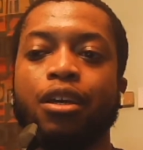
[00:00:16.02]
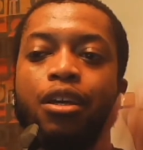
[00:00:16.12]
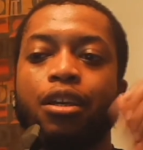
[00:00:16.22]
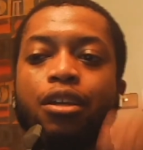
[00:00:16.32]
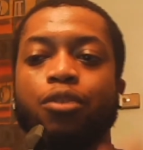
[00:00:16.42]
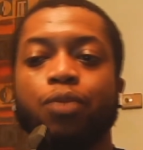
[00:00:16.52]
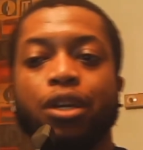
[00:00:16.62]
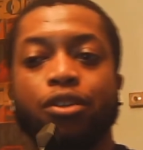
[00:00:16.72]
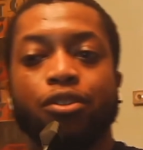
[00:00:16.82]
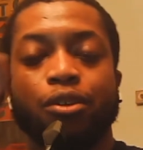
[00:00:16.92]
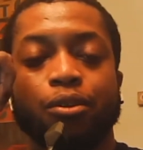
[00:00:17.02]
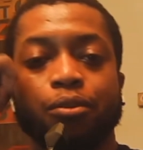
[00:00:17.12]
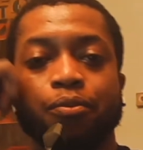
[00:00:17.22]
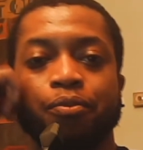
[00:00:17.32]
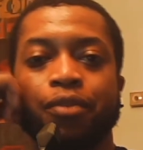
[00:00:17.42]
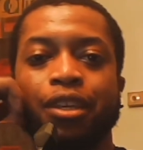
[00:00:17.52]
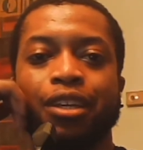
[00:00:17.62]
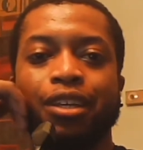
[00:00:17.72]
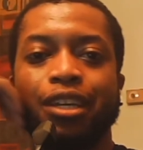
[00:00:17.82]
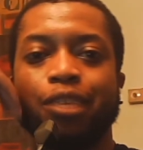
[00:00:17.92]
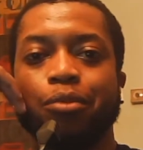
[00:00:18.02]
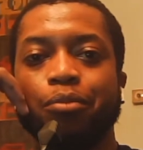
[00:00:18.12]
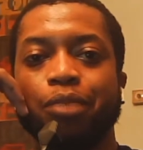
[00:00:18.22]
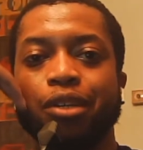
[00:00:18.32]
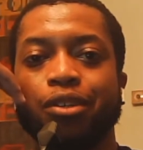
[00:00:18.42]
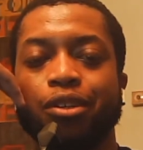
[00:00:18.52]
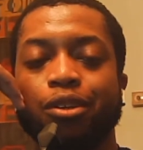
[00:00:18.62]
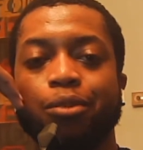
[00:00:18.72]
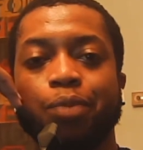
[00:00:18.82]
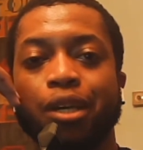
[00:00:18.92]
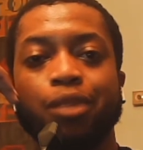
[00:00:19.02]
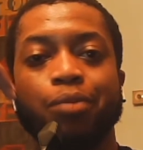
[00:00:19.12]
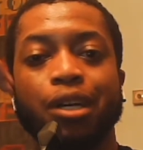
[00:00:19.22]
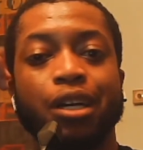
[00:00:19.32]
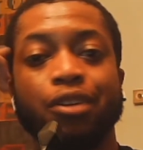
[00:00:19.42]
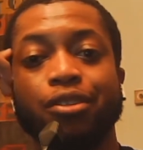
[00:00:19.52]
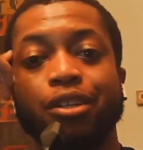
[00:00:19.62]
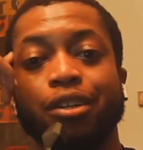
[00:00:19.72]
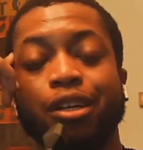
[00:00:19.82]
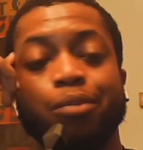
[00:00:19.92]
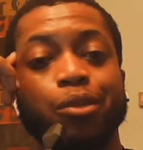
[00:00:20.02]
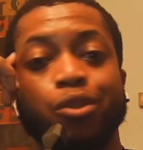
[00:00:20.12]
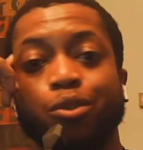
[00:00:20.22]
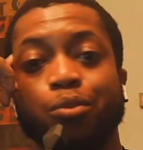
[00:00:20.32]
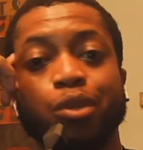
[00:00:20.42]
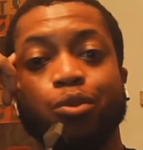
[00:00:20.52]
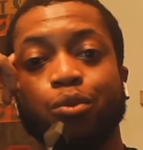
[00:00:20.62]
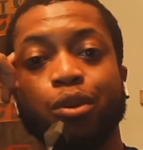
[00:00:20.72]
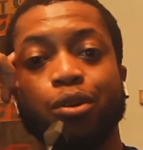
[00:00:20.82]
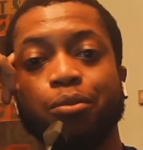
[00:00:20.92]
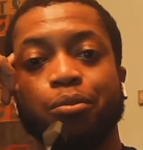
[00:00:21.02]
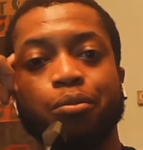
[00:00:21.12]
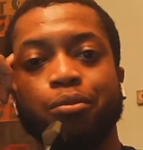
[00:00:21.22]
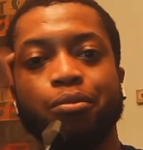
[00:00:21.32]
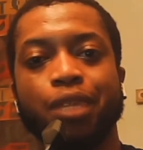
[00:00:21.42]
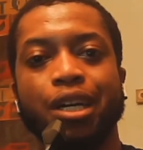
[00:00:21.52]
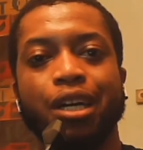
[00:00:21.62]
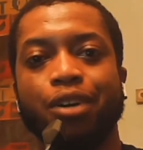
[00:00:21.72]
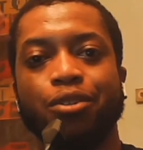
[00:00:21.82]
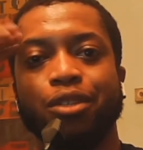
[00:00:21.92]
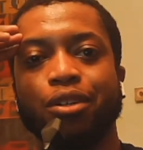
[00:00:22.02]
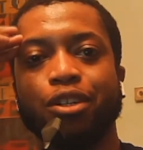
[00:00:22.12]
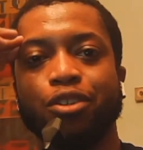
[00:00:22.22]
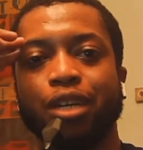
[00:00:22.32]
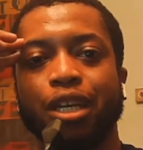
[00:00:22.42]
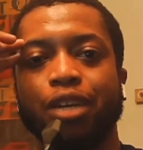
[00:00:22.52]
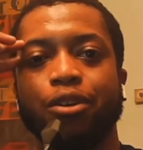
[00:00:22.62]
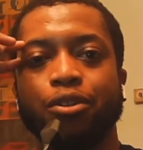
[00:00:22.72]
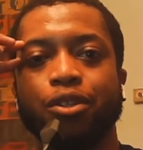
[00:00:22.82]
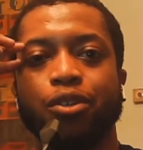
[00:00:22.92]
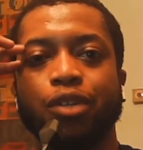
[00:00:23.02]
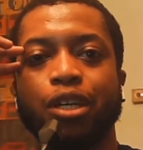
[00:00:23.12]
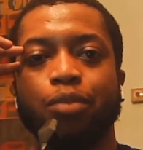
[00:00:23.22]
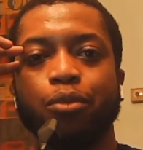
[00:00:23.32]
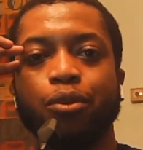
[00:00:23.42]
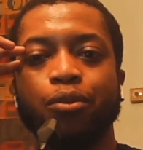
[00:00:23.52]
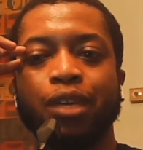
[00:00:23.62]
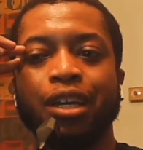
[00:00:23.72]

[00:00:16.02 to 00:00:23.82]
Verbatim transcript: Anyway, so yeah, I've been busy, you know, paying my house near down. been super busy with work, my house and everything, trying to get it all set so I can move.